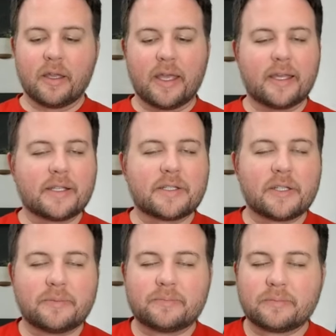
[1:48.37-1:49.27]
And
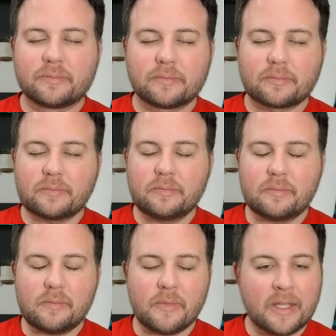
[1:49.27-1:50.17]

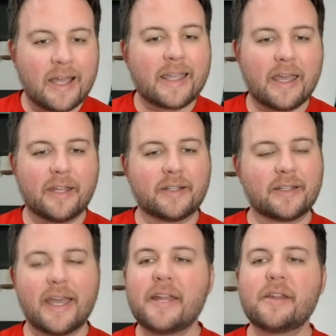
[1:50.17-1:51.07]
again,
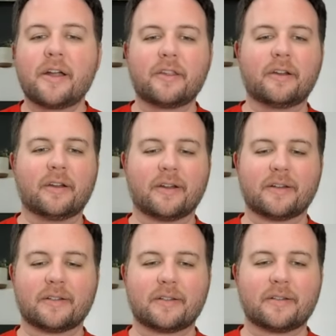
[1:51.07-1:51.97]
another
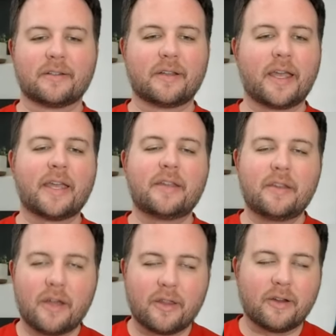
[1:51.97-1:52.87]

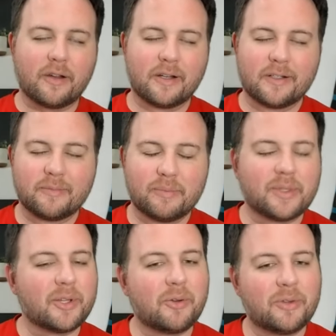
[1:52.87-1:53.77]

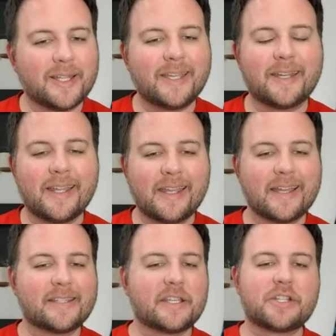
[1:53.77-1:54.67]
blown lead
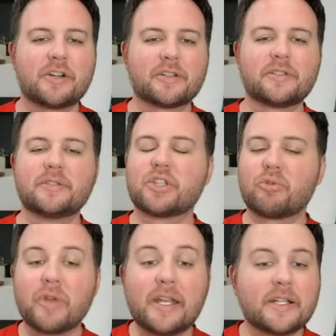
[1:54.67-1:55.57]
as the Sharks lose
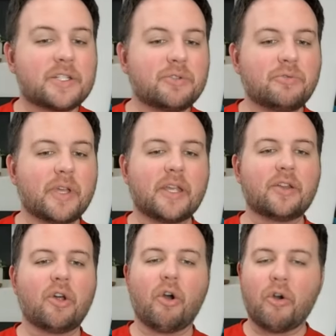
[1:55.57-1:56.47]
3-2
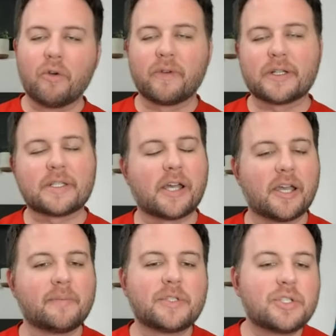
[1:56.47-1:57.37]
in
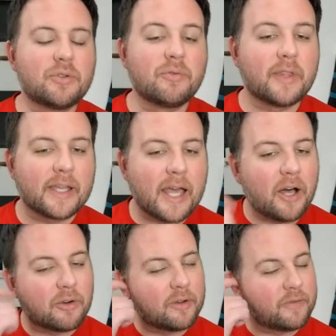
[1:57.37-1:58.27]
overtime to the
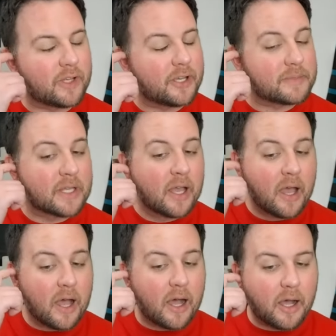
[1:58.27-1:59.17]
Calgary Flames.
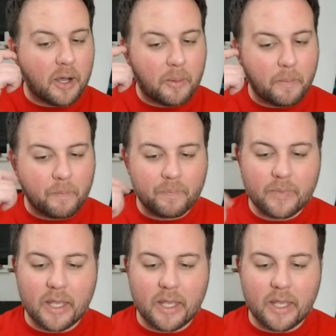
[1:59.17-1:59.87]
An